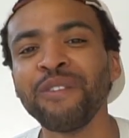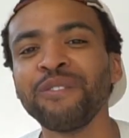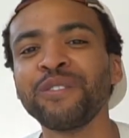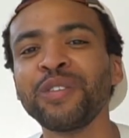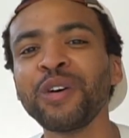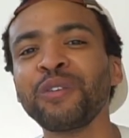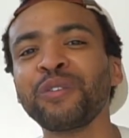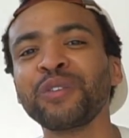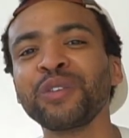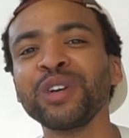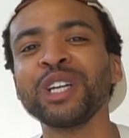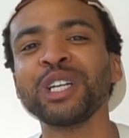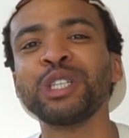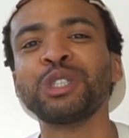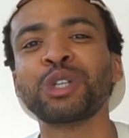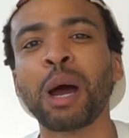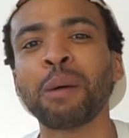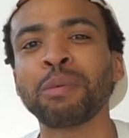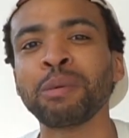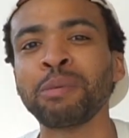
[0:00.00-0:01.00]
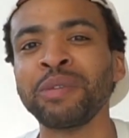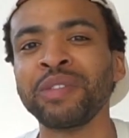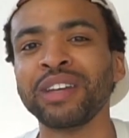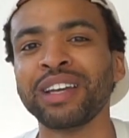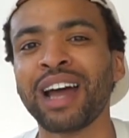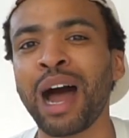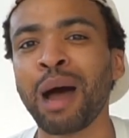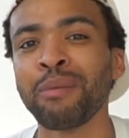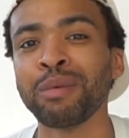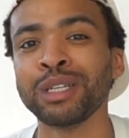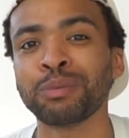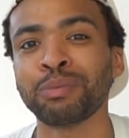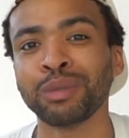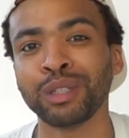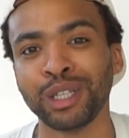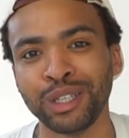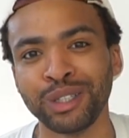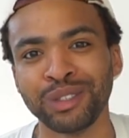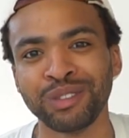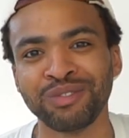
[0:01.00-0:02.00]
feel free to drop them in the comments
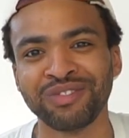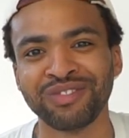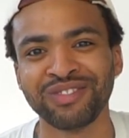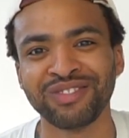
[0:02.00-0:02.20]
below.